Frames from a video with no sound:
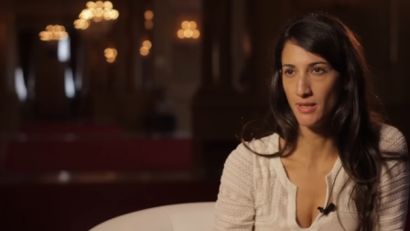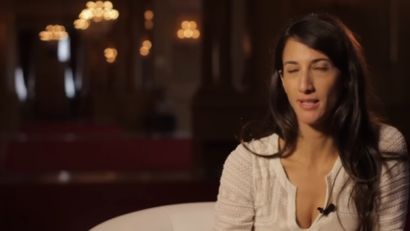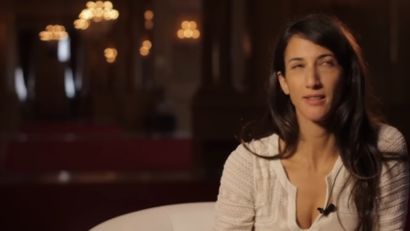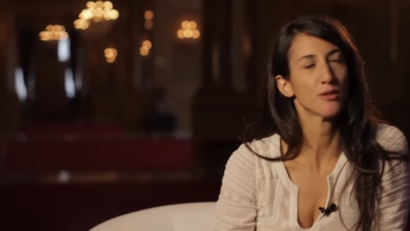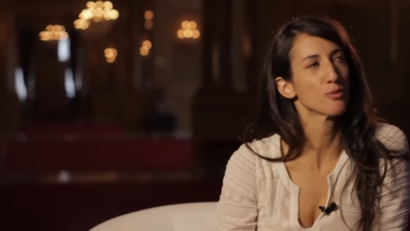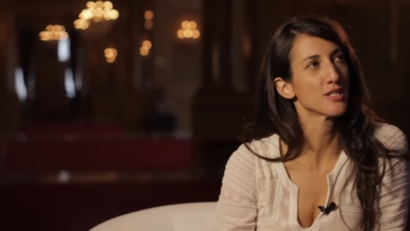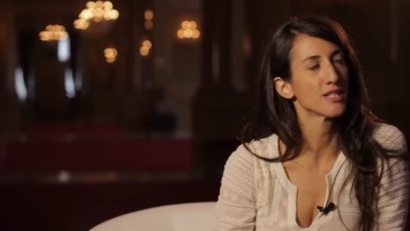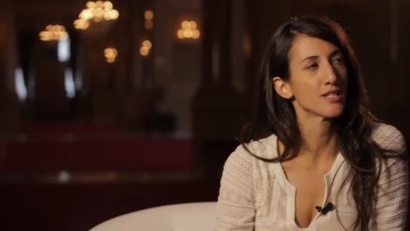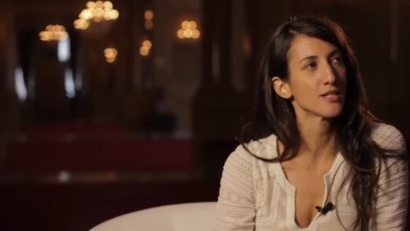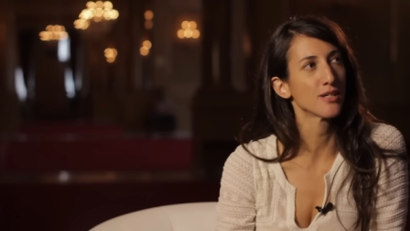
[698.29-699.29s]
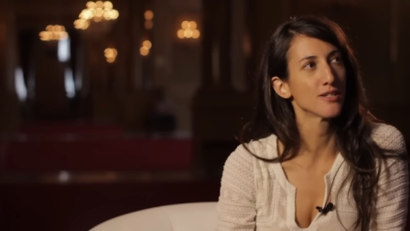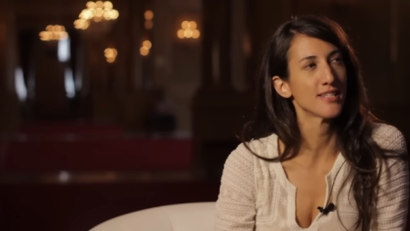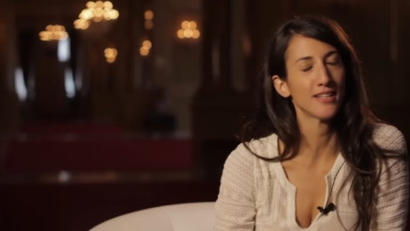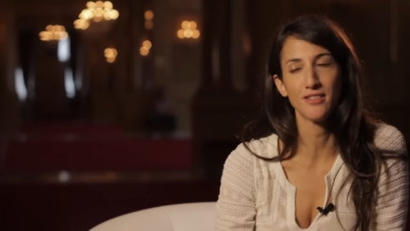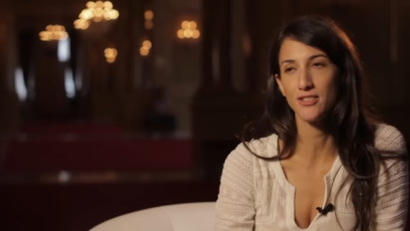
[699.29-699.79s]
Like there was this
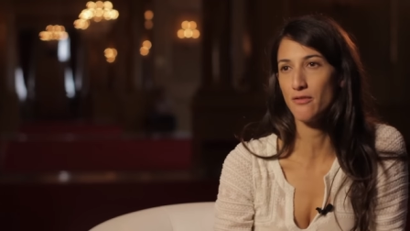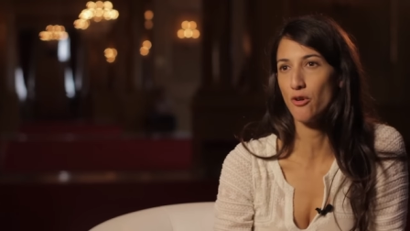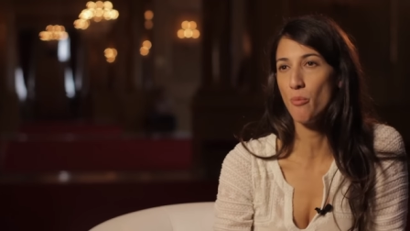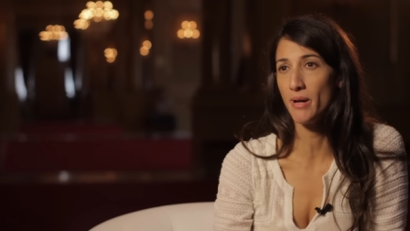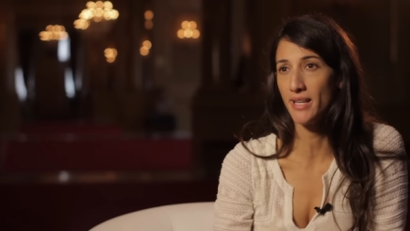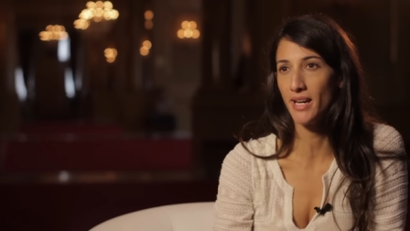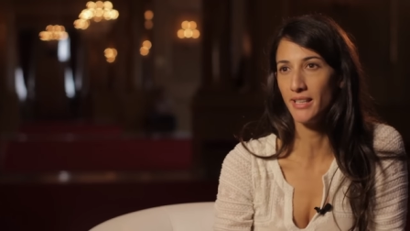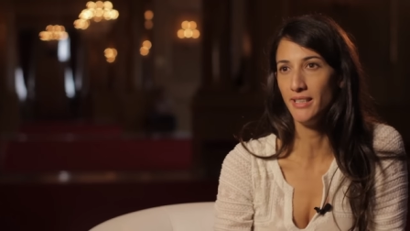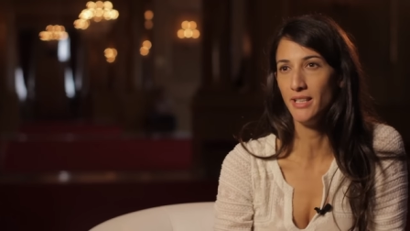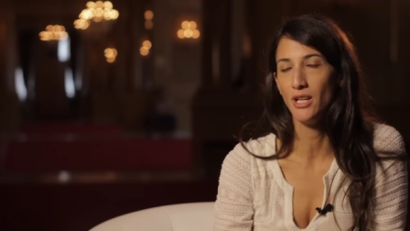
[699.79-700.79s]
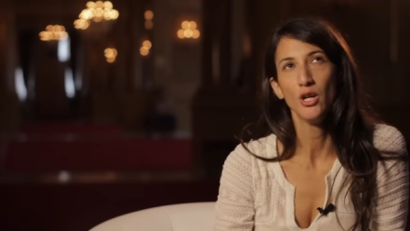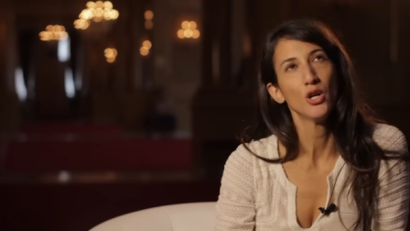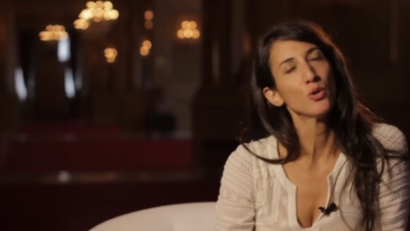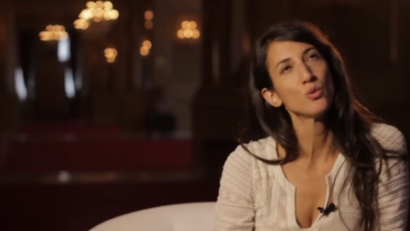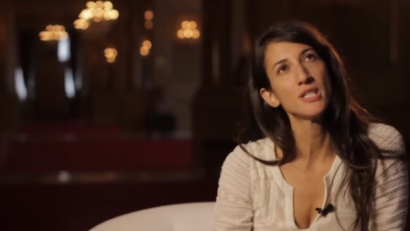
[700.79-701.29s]
uh, sentence of Romain Gary
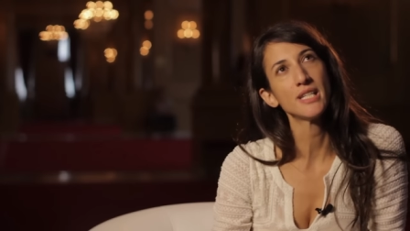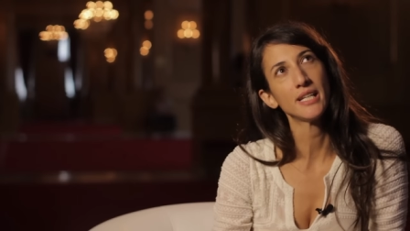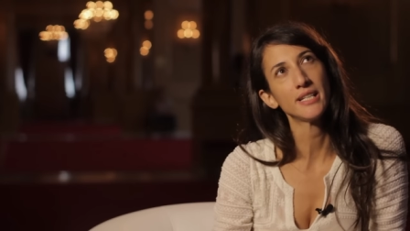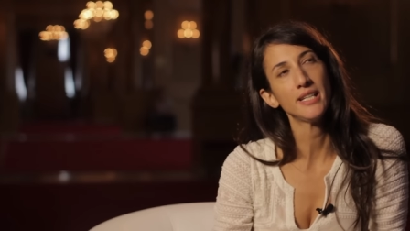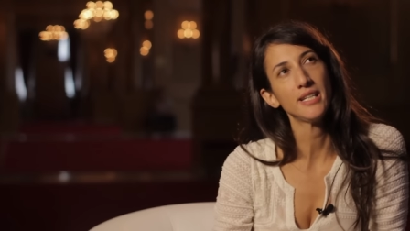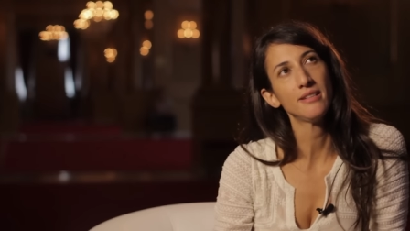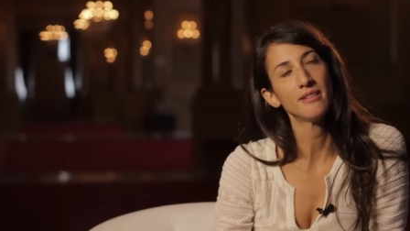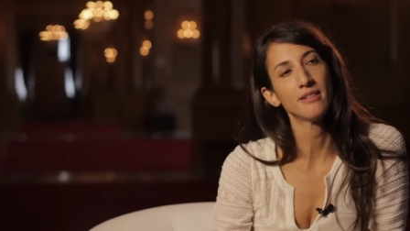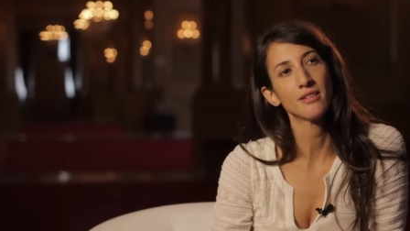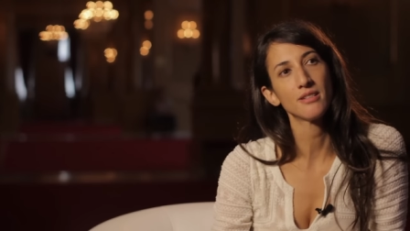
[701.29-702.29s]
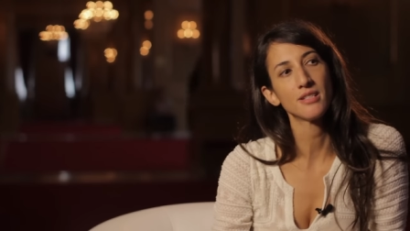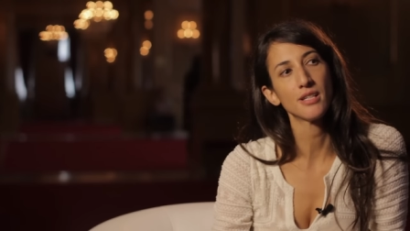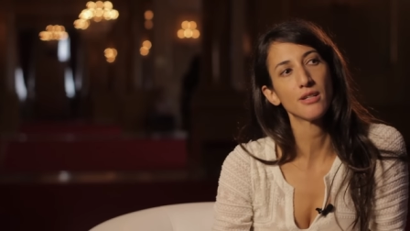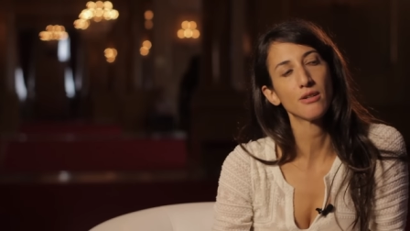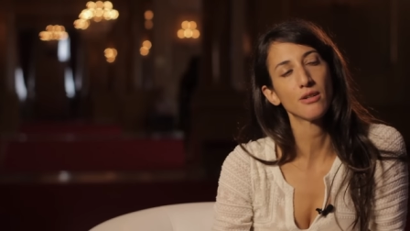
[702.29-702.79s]
who said he didn't
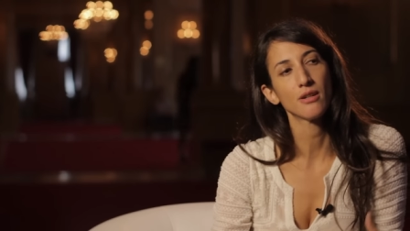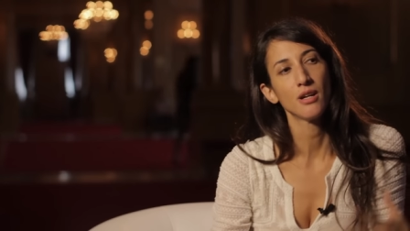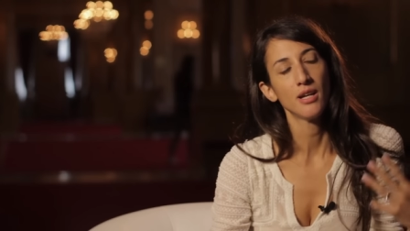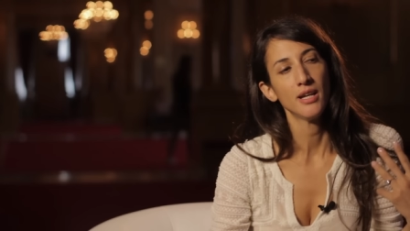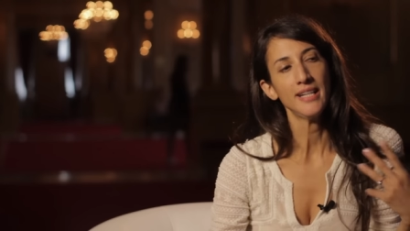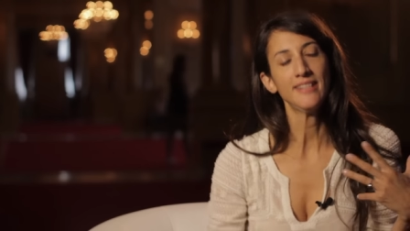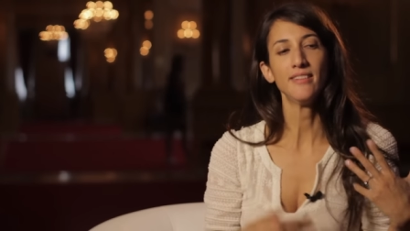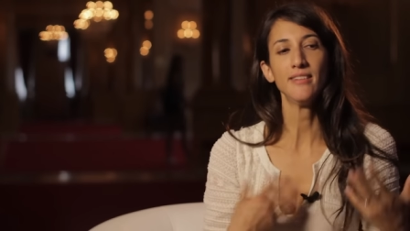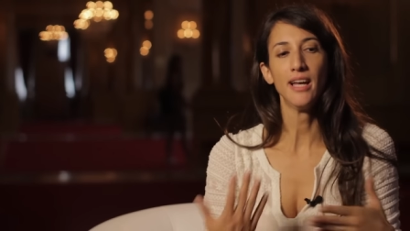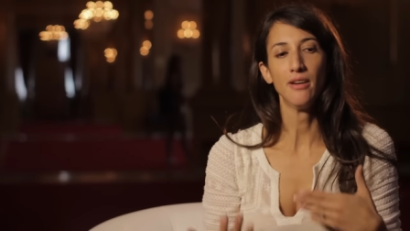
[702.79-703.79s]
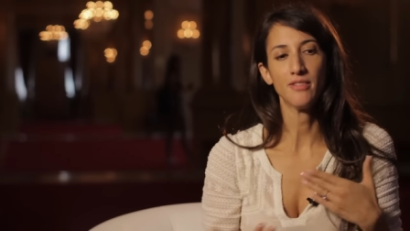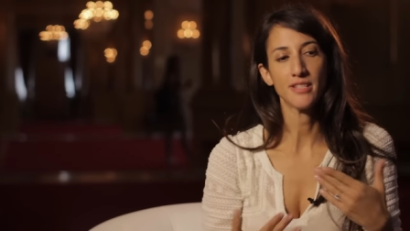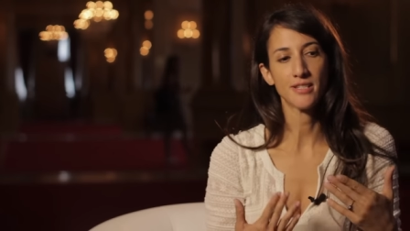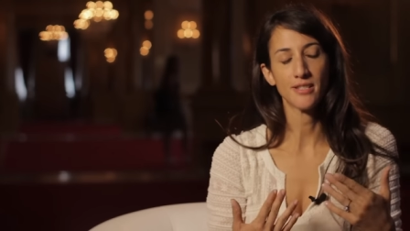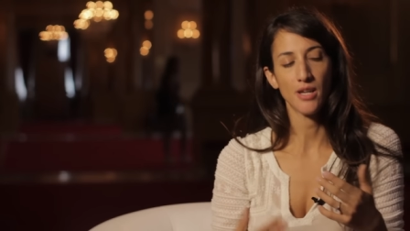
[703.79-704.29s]
consider, he didn't
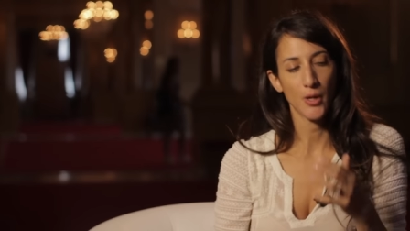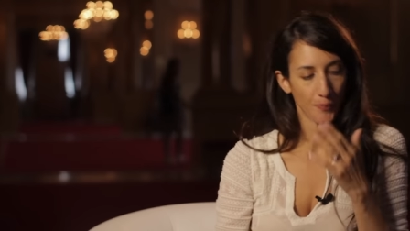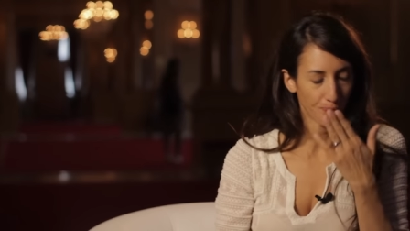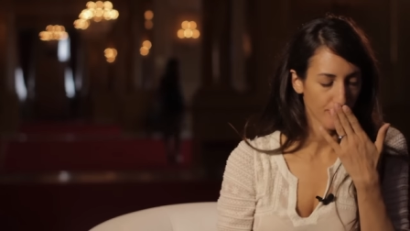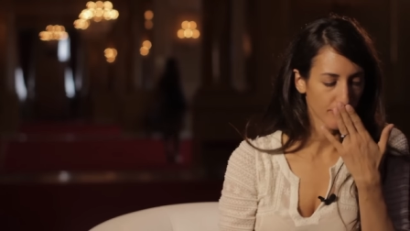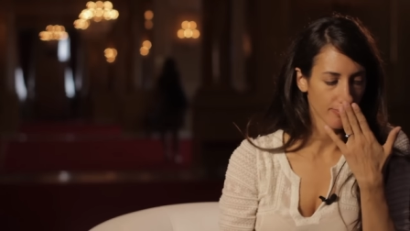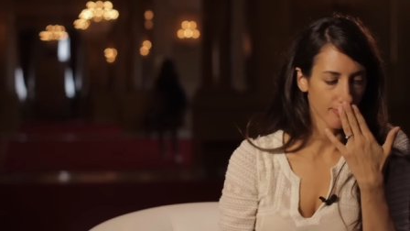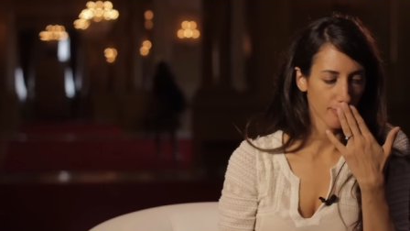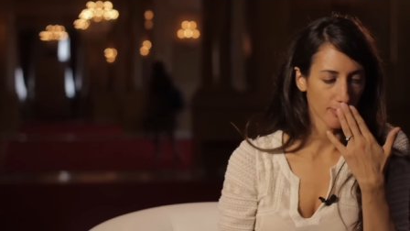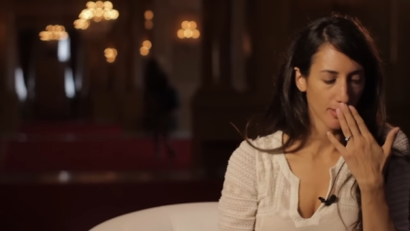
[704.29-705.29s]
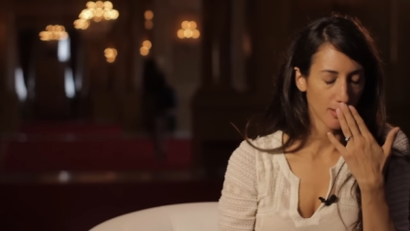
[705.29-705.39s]
have this um,